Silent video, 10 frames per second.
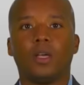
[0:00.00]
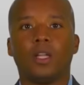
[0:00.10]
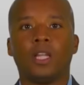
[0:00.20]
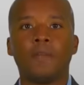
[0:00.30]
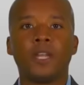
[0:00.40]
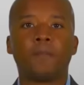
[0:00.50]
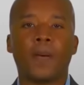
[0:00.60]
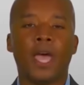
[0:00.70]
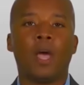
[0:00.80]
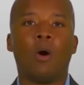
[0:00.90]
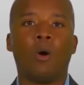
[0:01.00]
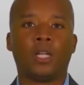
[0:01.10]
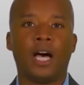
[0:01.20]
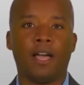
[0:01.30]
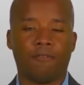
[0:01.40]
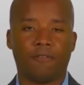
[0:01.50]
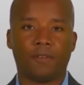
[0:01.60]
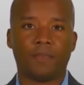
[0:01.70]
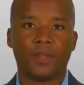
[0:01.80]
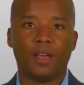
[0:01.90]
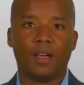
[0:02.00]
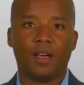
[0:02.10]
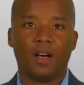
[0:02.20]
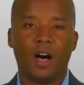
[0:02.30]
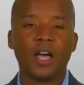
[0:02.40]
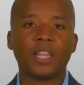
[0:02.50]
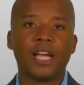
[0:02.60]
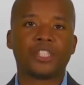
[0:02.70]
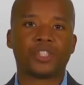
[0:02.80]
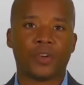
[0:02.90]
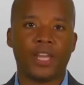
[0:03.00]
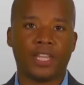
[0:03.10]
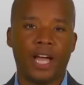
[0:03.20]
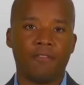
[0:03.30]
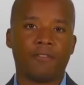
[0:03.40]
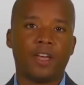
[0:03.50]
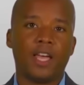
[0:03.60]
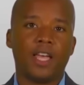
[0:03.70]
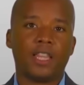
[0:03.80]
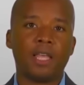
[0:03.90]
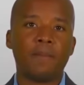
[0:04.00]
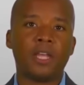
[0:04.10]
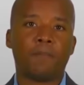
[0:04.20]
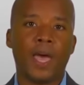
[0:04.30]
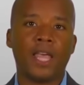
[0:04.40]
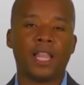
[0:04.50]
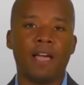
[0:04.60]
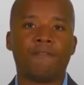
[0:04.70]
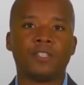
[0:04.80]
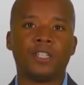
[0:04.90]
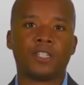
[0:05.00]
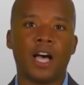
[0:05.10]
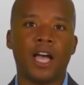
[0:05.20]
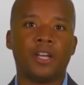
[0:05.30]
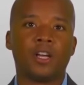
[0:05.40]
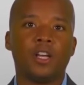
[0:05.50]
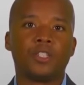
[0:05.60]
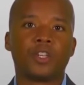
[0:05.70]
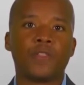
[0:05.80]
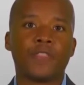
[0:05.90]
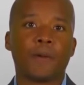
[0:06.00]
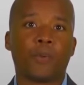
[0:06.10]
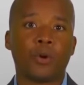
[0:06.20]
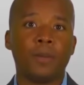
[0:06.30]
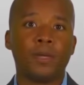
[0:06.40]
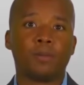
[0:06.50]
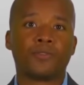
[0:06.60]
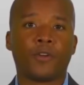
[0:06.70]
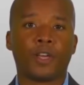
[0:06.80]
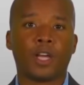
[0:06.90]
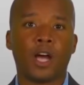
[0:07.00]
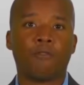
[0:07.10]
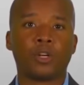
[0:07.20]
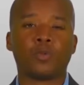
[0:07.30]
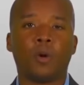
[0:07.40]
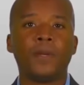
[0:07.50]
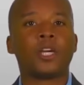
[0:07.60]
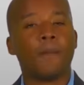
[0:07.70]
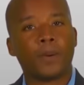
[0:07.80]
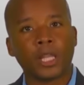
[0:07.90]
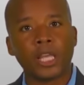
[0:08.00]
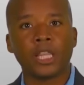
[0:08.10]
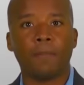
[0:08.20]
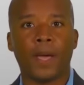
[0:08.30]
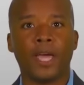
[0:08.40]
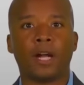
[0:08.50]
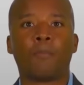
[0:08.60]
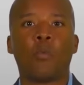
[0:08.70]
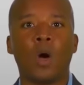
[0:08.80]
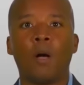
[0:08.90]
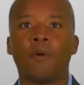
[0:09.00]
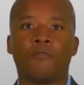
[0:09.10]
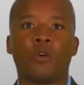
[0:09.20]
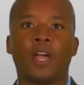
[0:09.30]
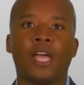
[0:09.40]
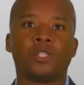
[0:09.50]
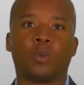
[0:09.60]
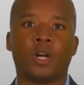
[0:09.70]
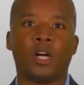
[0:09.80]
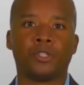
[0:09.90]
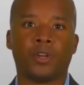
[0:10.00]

Limited pay whole life. Unlike straight life, limited pay life is designed so that the premiums for the coverage will be completely paid up well before age 100.